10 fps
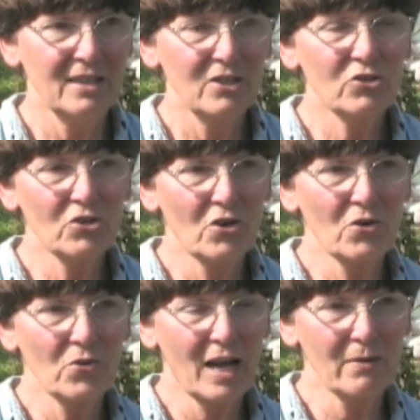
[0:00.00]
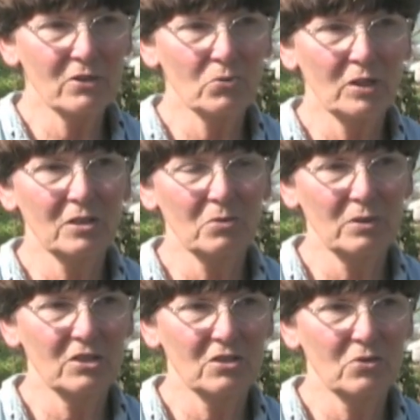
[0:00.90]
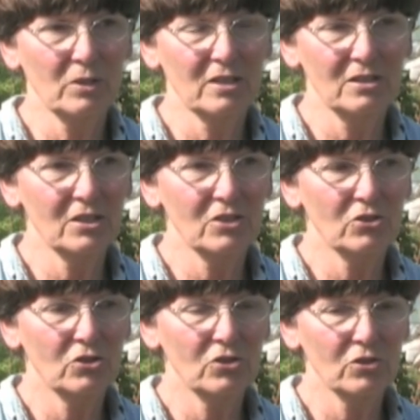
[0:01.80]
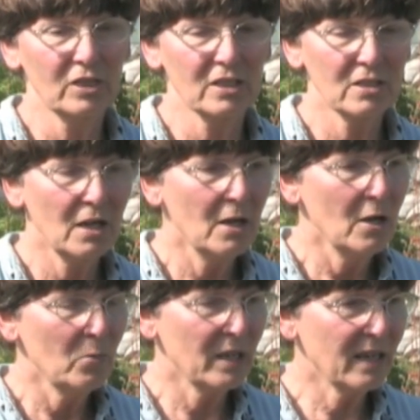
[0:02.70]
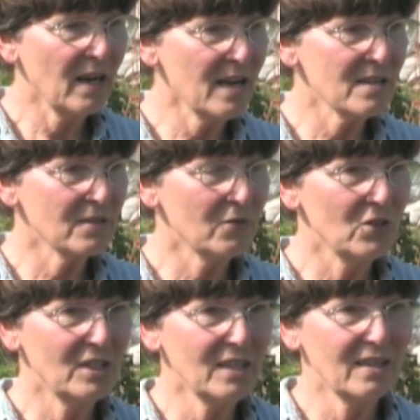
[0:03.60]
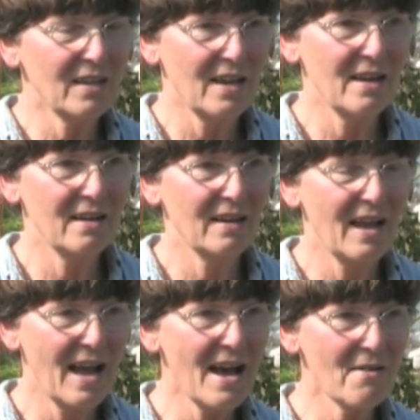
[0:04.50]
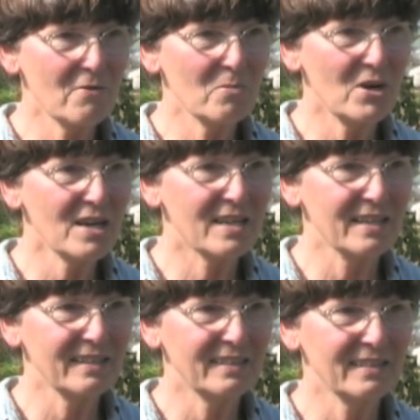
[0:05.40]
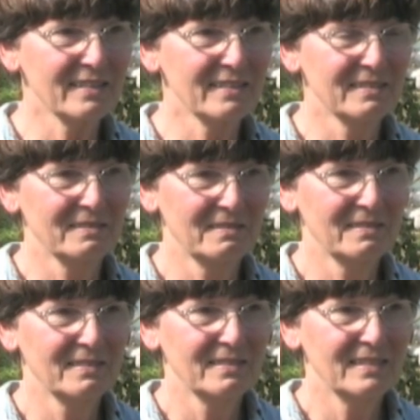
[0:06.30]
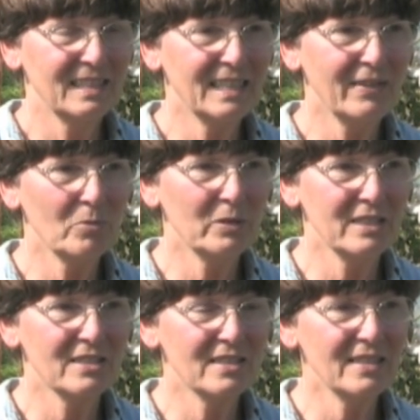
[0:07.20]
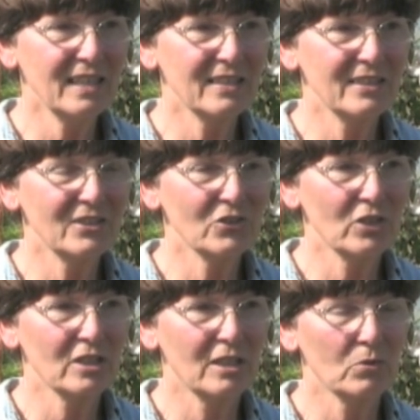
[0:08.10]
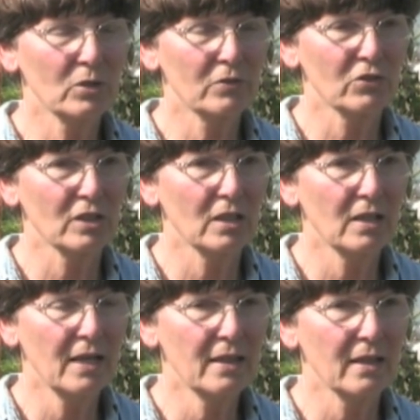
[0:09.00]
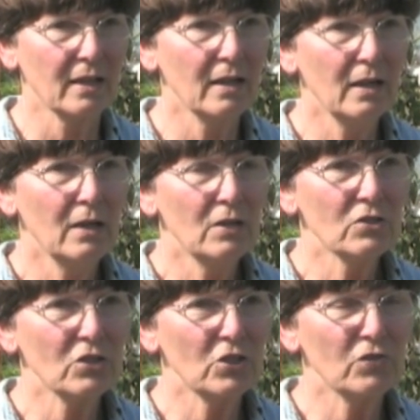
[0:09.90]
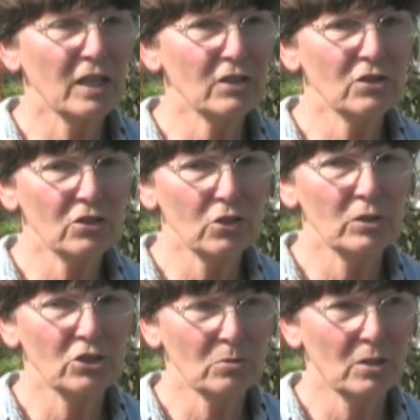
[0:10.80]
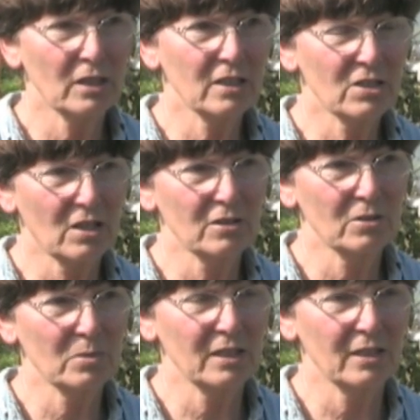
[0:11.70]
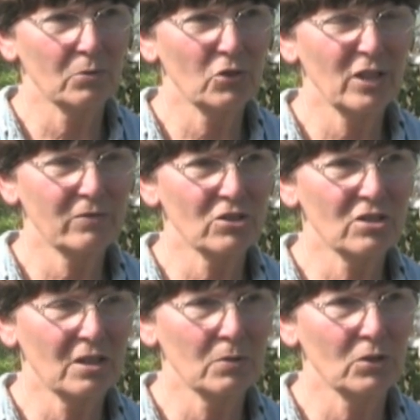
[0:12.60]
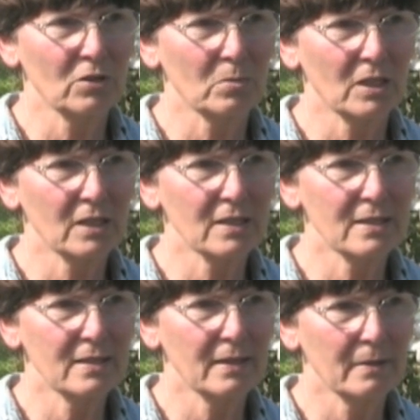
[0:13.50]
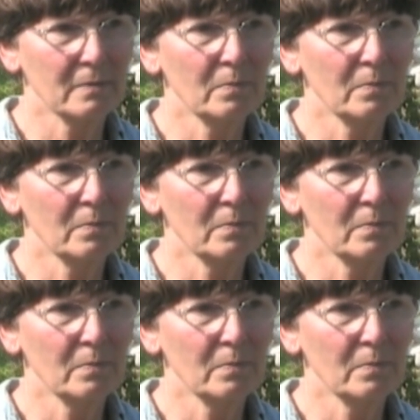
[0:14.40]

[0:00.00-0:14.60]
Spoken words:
So that was one of the reasons we continued to do this. Because if you didn't have a market, didn't have a place to sell it, you're doing a lot of work for nothing. So you've got to know what your markets are to begin with. You have to start with your markets, yeah.